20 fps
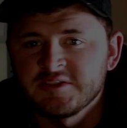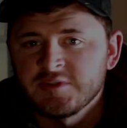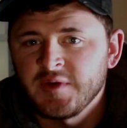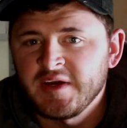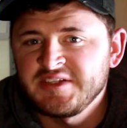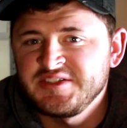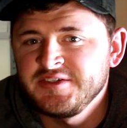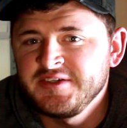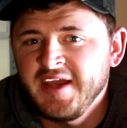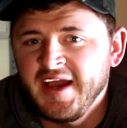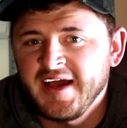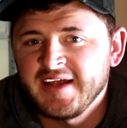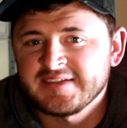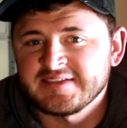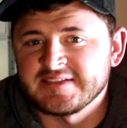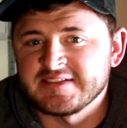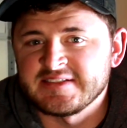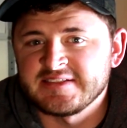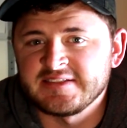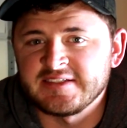So as you guys
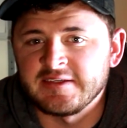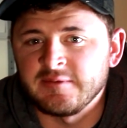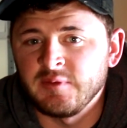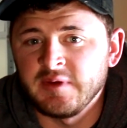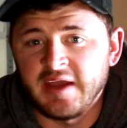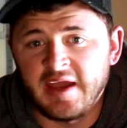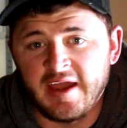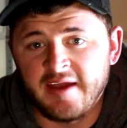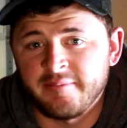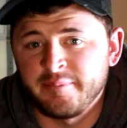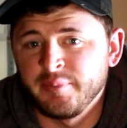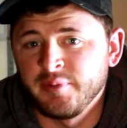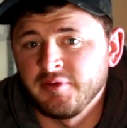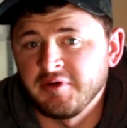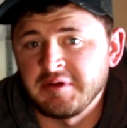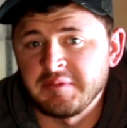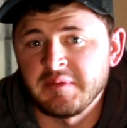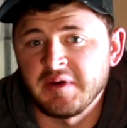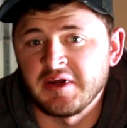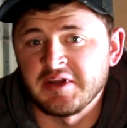can see, we have
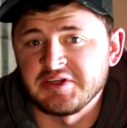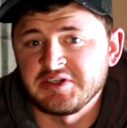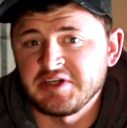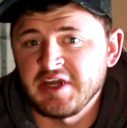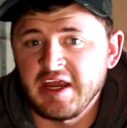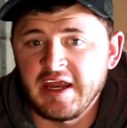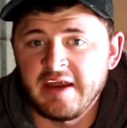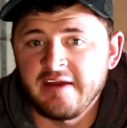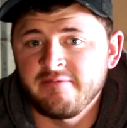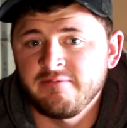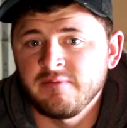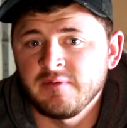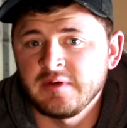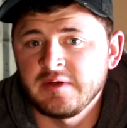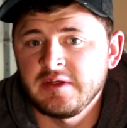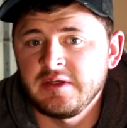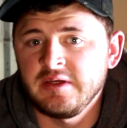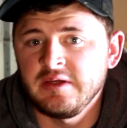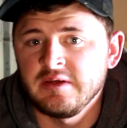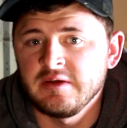pretty much
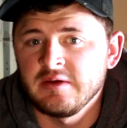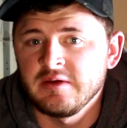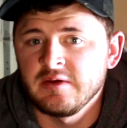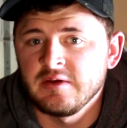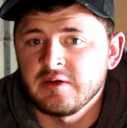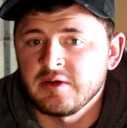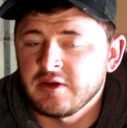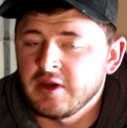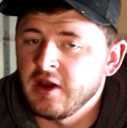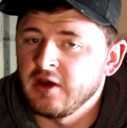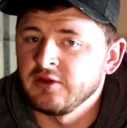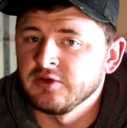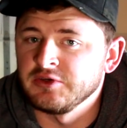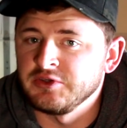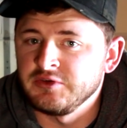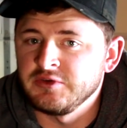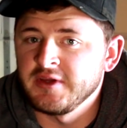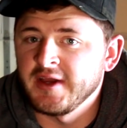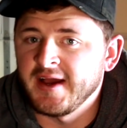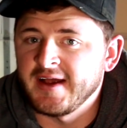every color
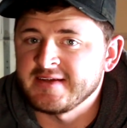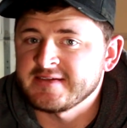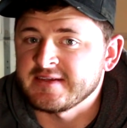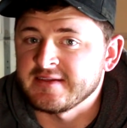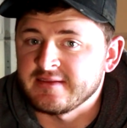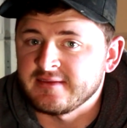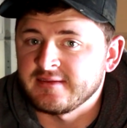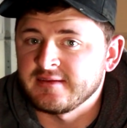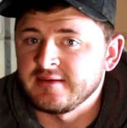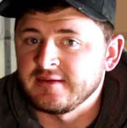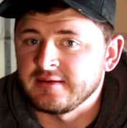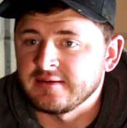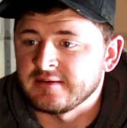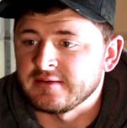you guys can think